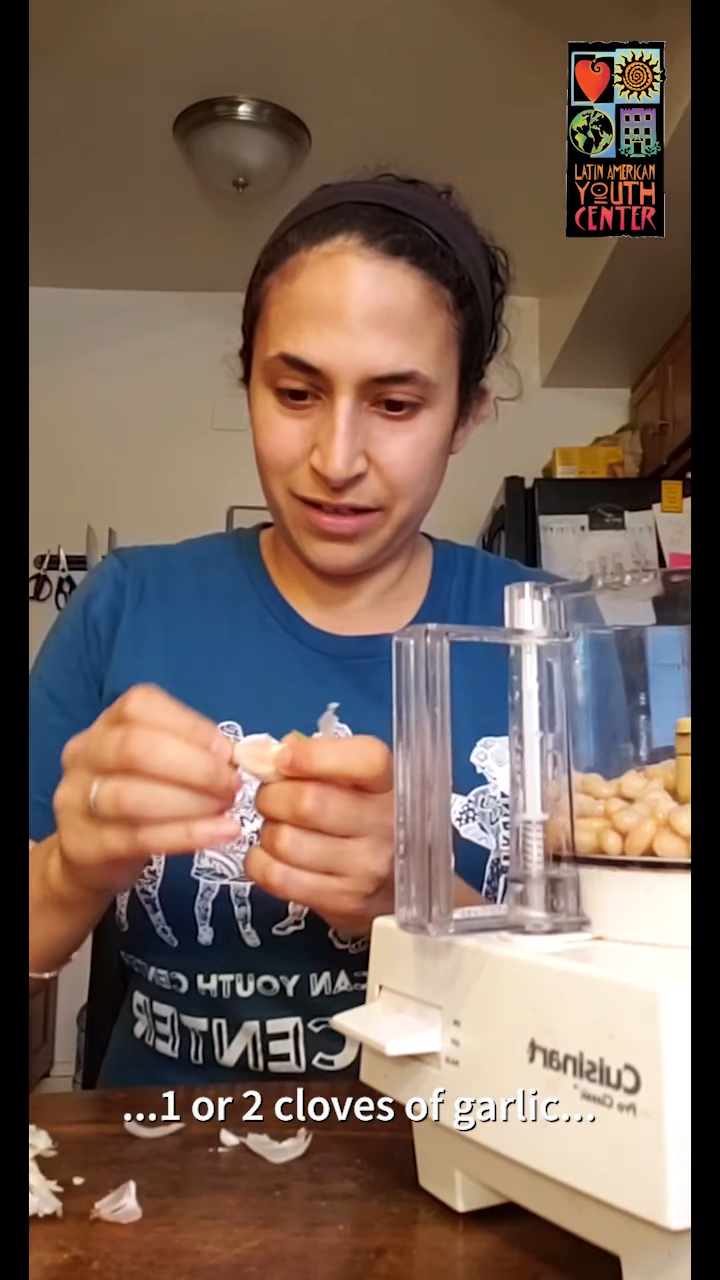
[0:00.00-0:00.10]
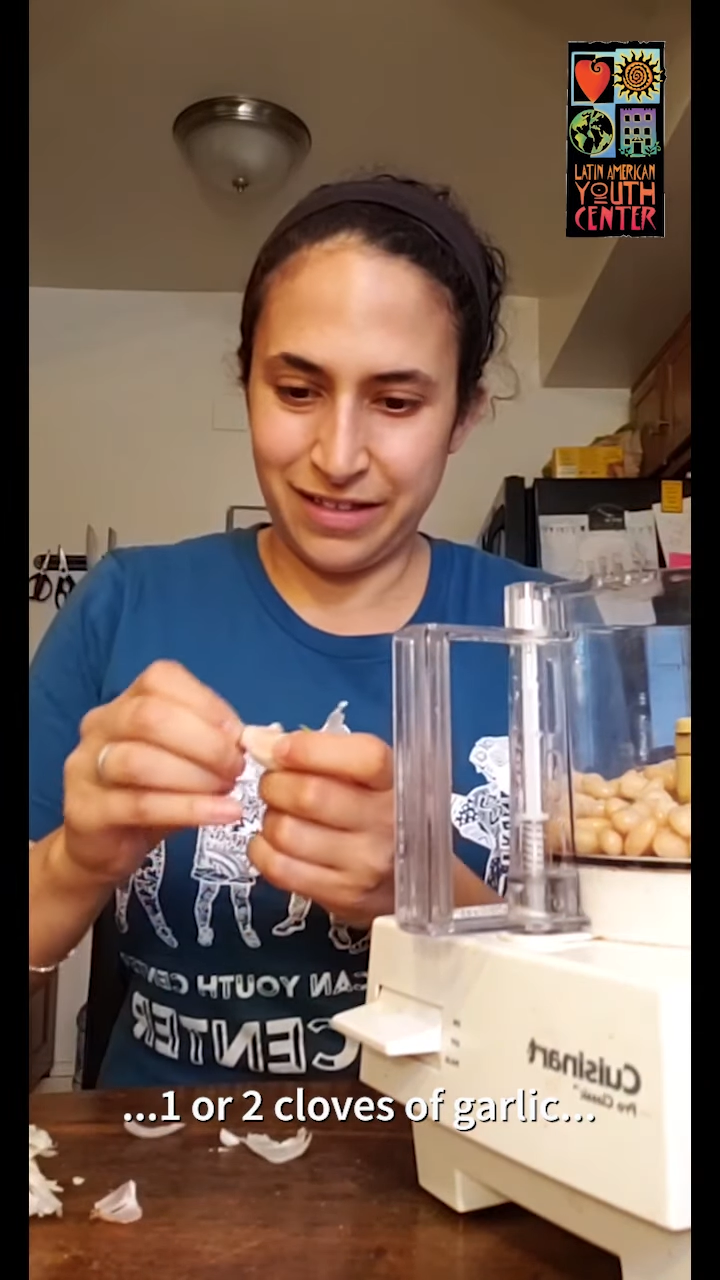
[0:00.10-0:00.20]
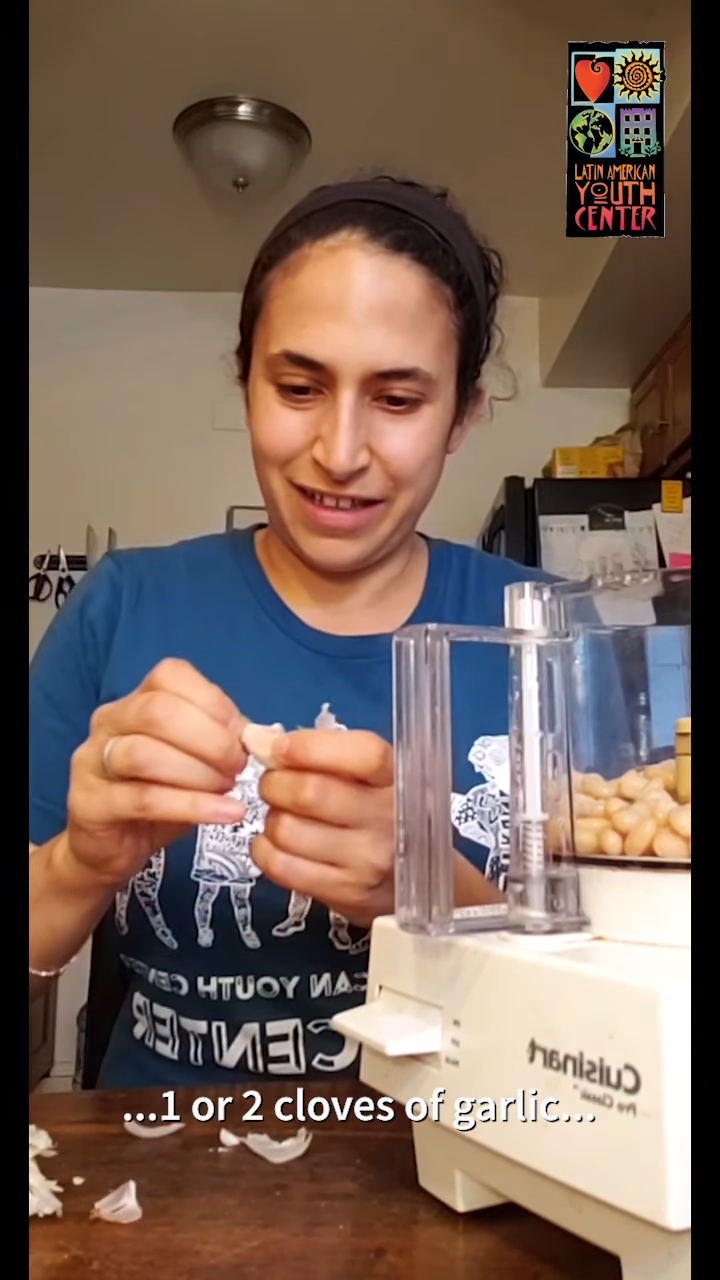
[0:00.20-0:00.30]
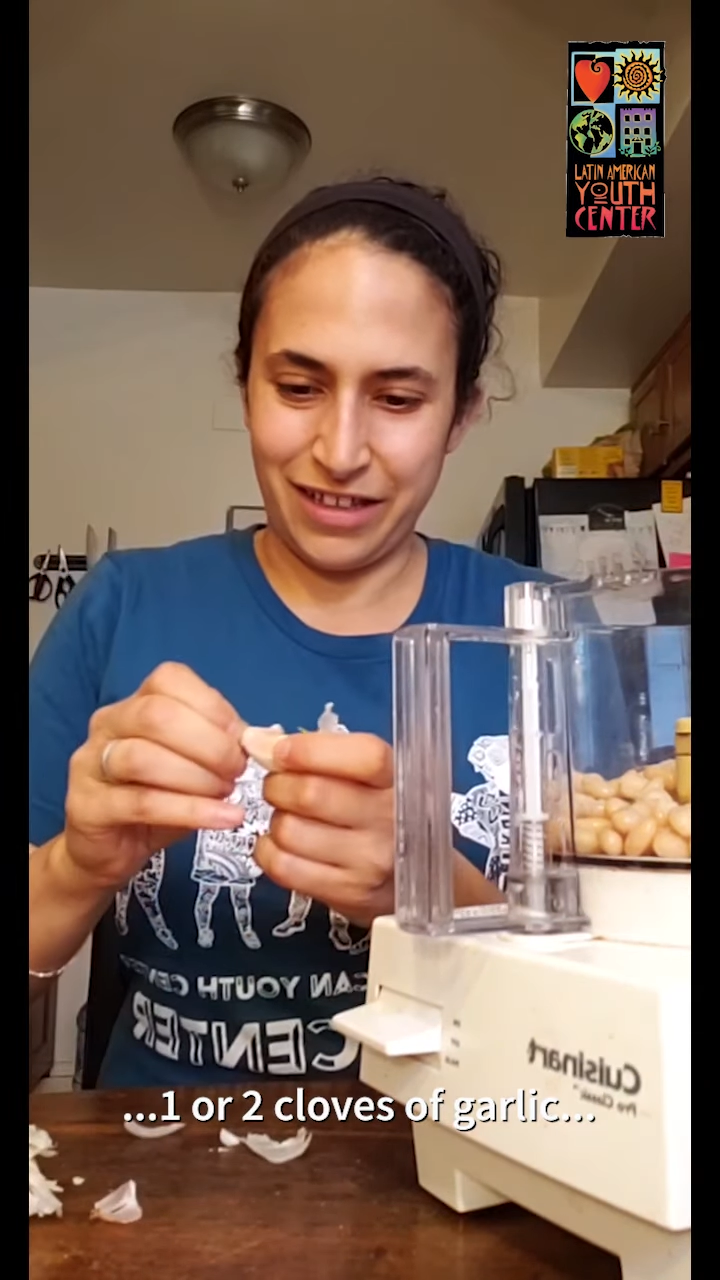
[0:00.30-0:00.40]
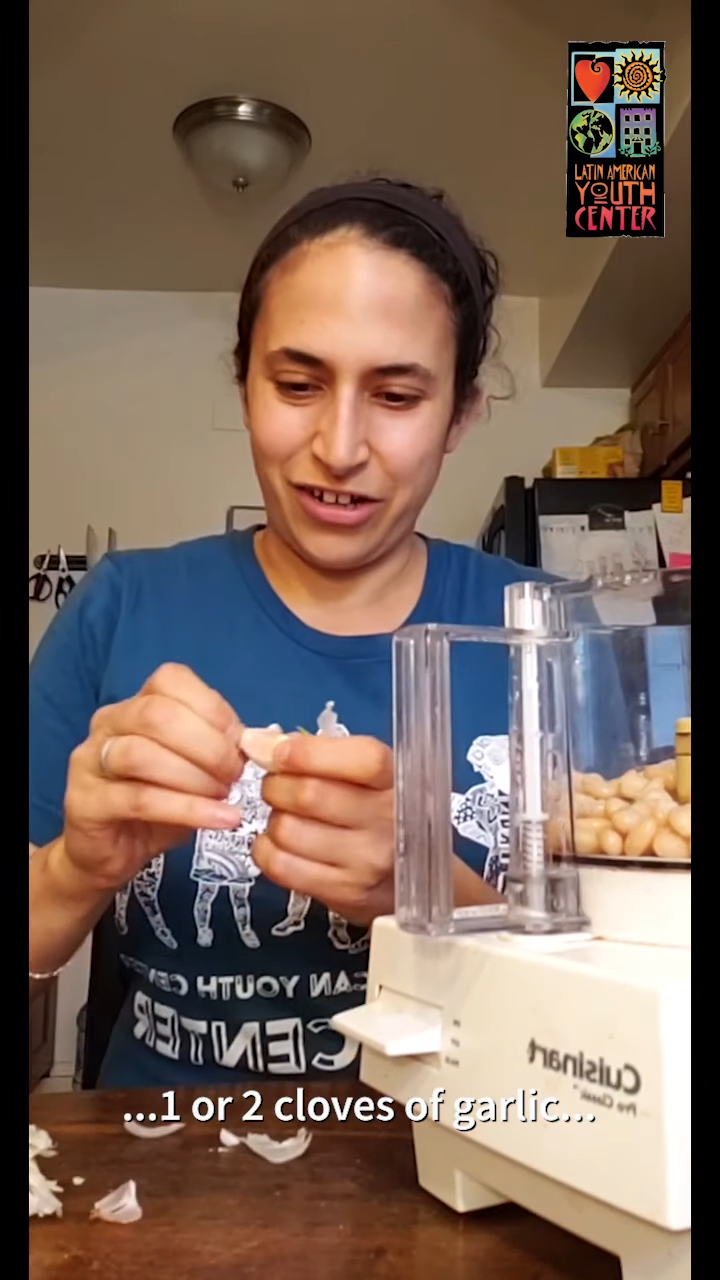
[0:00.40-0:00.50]

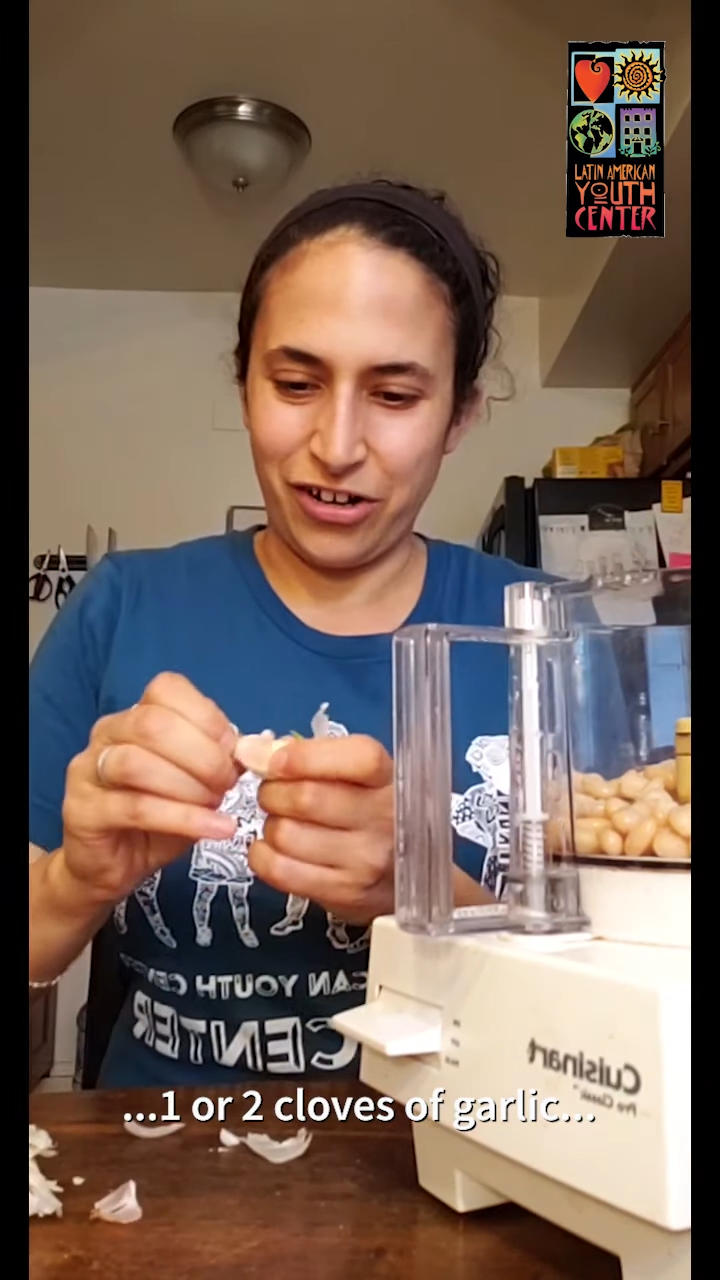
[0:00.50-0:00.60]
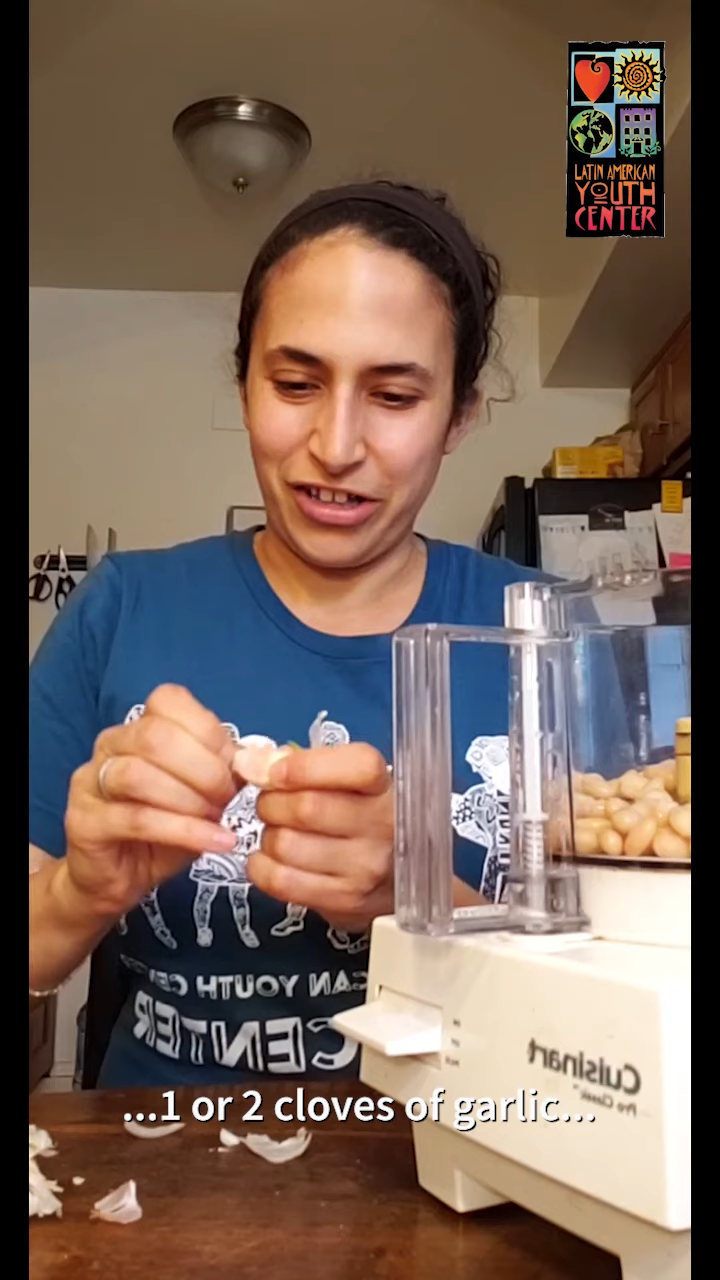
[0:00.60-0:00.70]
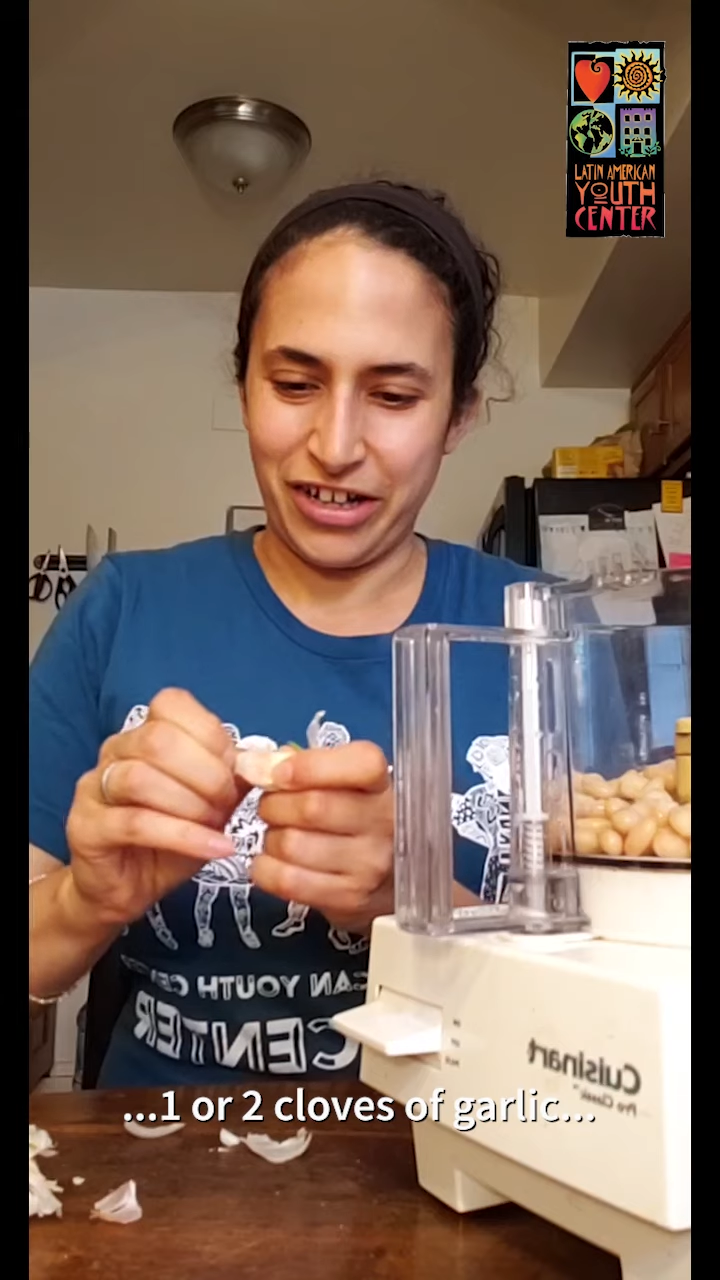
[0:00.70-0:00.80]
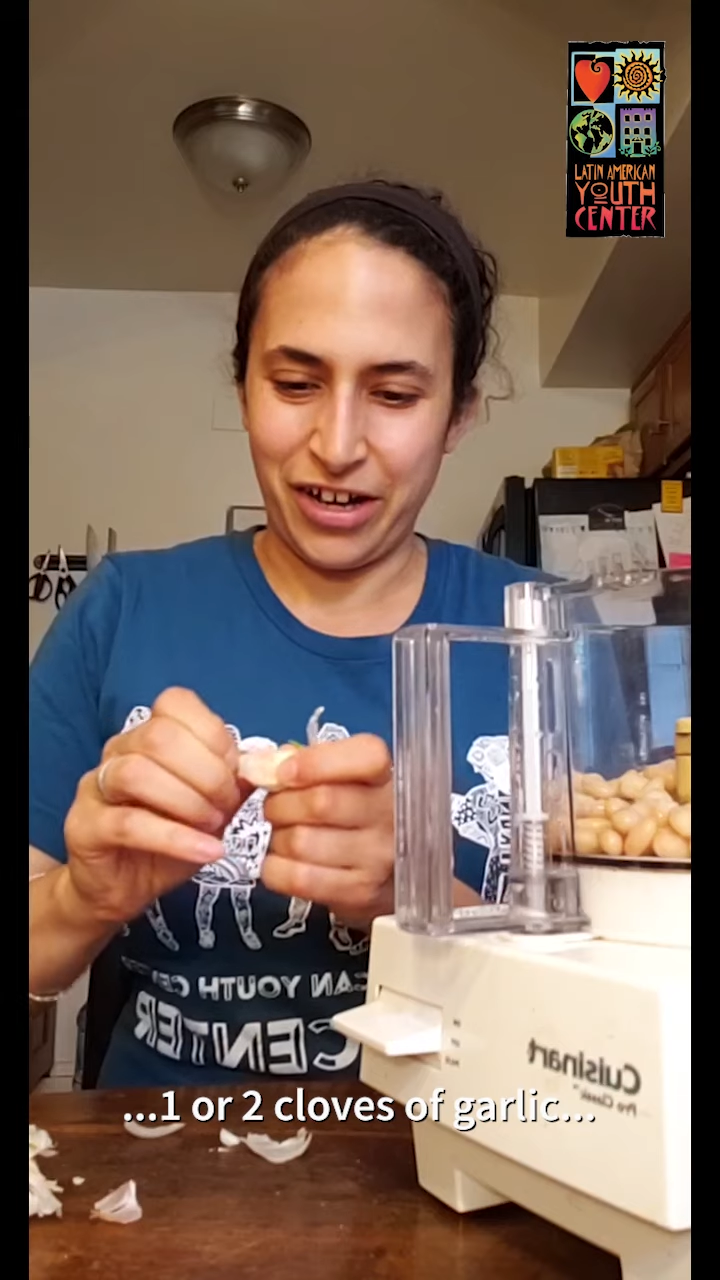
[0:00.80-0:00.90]
that the garlic